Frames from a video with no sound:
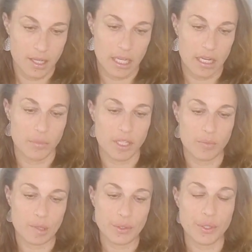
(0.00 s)
And I
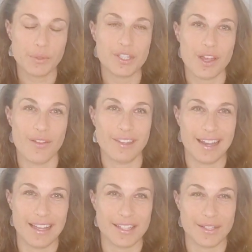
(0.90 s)
mean, Pluto is on the
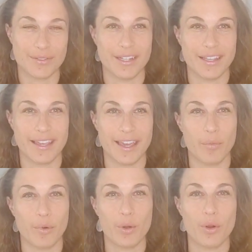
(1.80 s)
last degree in
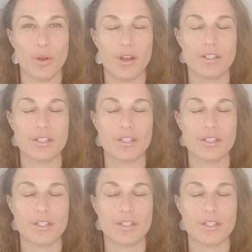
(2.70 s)
Capricorn.